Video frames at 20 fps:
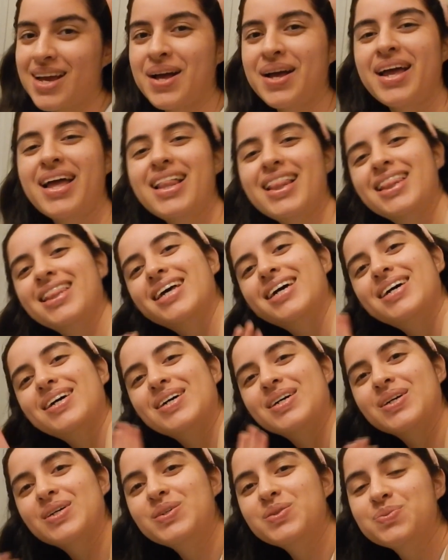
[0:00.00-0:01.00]

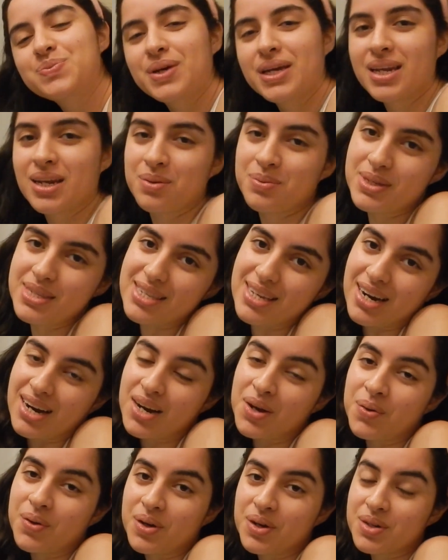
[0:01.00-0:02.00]
hello, my name is
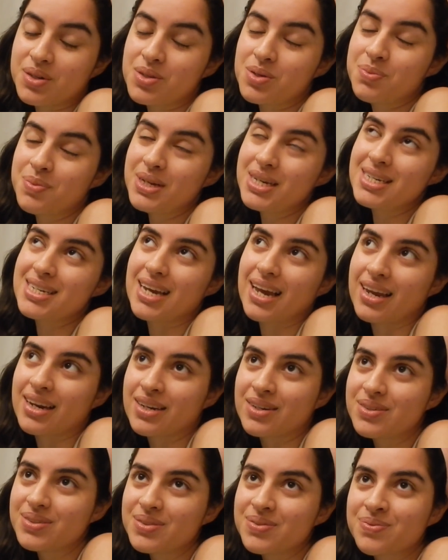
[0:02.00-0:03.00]
Sarah and welcome to my
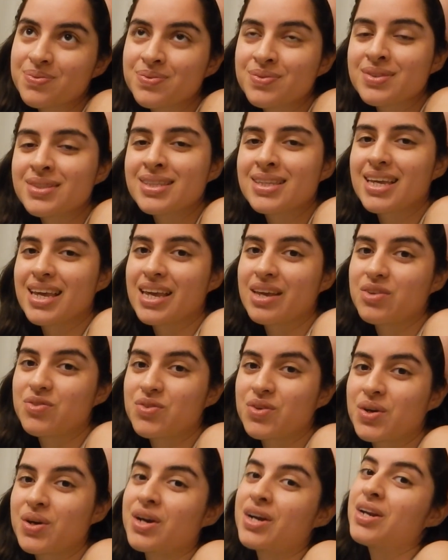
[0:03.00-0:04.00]
channel. If
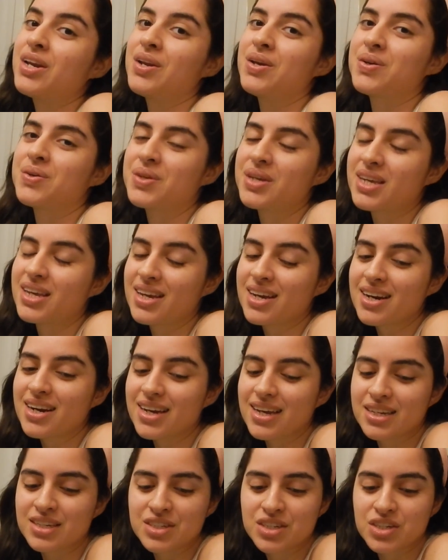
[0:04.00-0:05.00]
you are new here
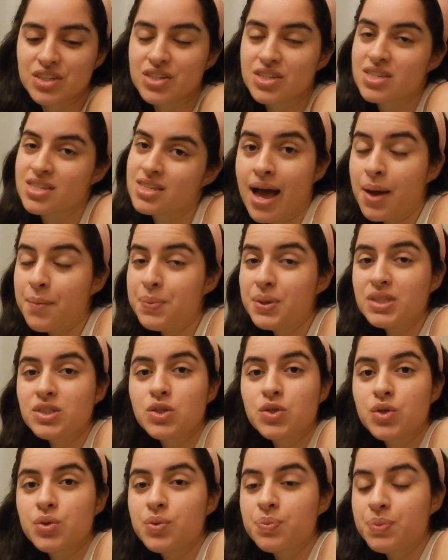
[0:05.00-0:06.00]
and just happen
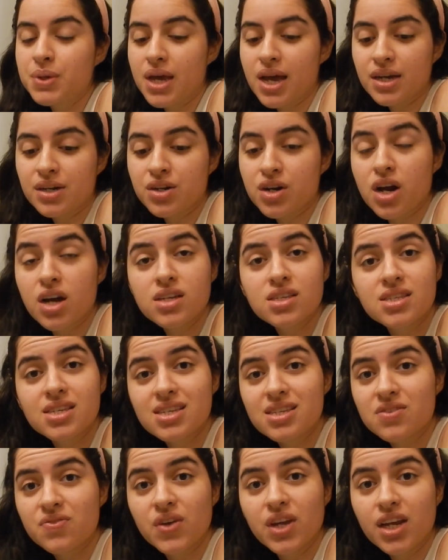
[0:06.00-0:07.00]
to be across
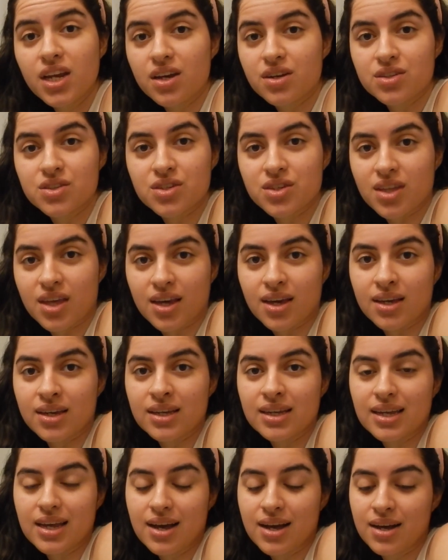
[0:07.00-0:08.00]
this video
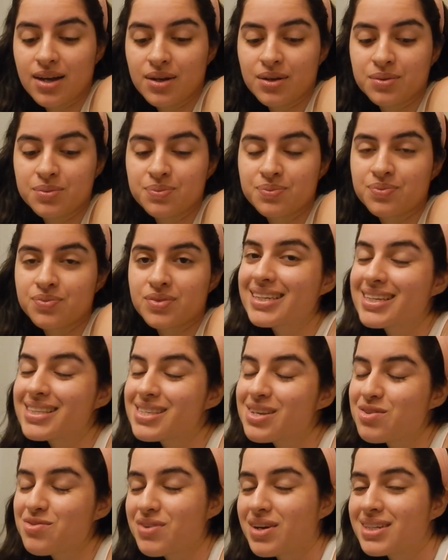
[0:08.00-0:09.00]
today,
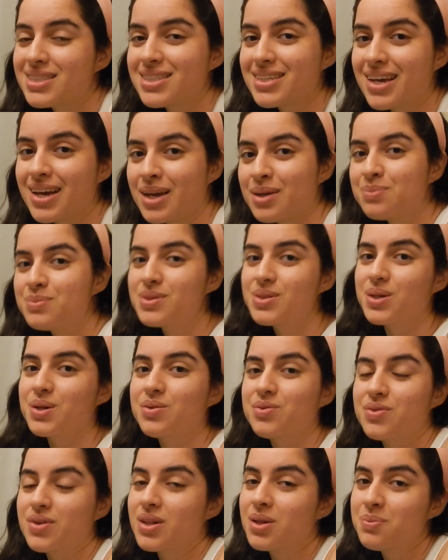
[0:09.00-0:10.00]
it's a fun time,
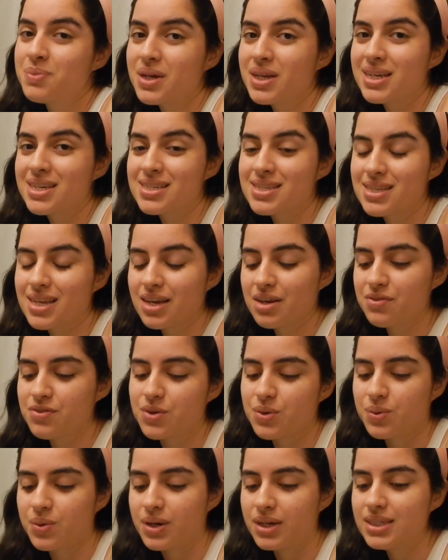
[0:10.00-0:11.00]
so follow me on Insta if
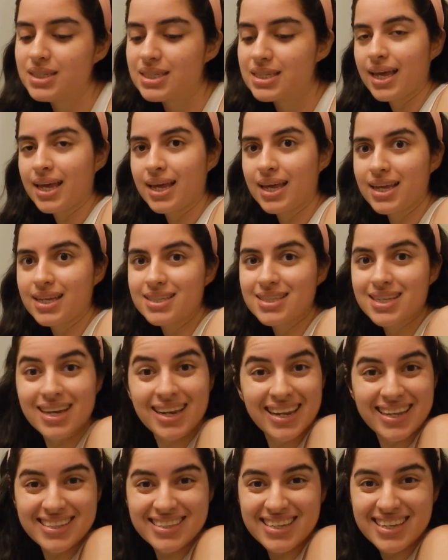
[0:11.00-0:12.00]
you want, and
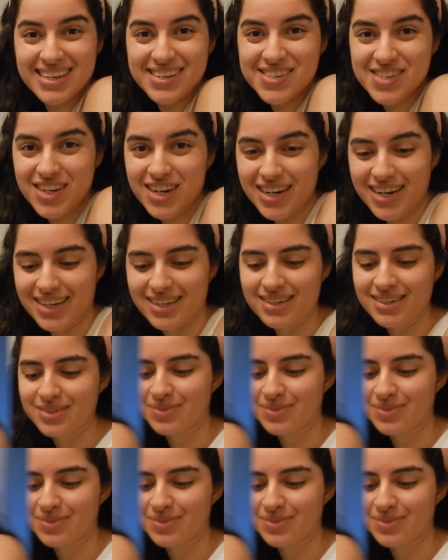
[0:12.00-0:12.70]
let's get started.